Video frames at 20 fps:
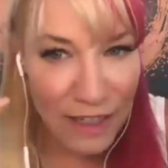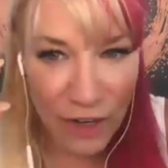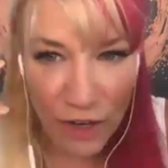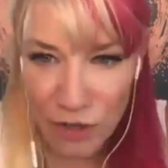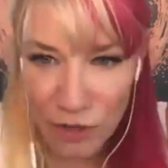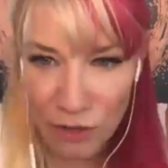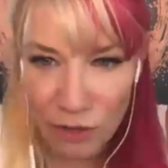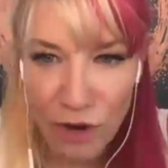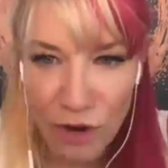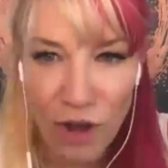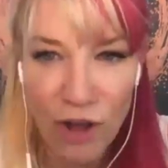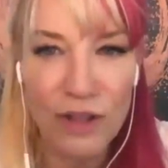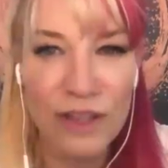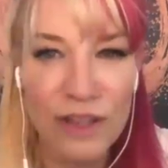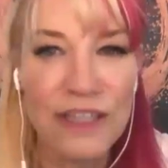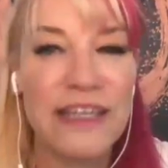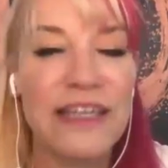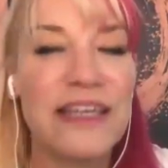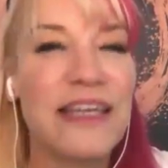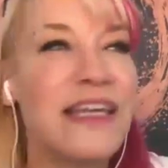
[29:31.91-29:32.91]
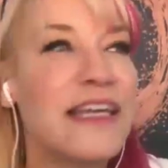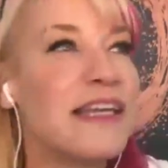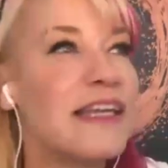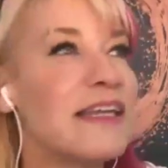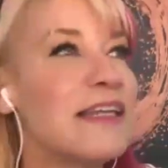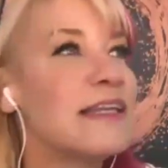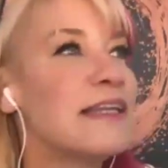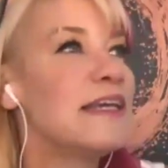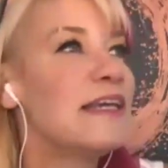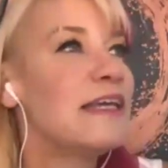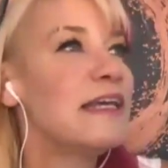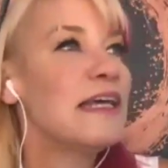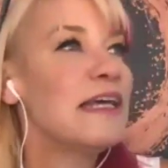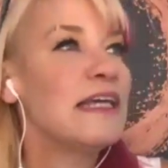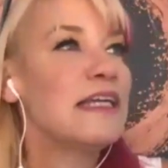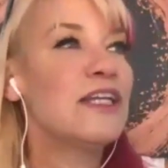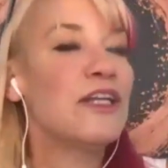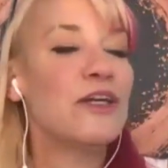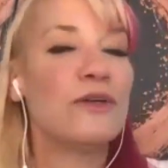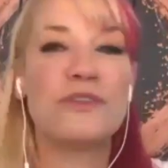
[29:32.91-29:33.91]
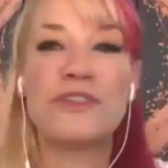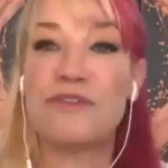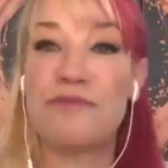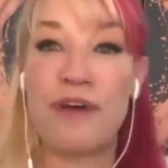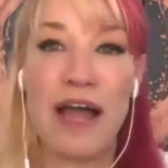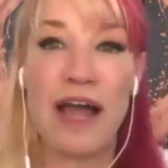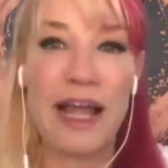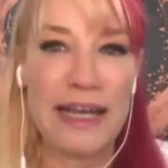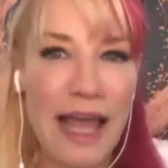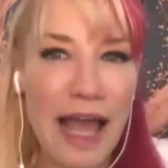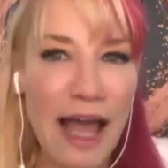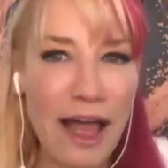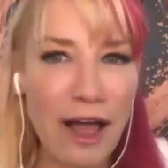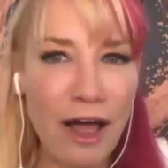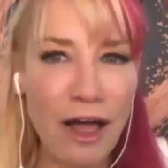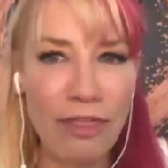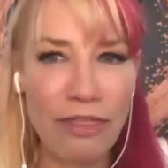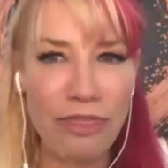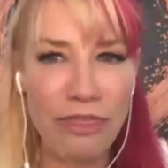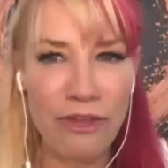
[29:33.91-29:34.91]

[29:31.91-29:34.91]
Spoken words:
Are you calling in, divine health?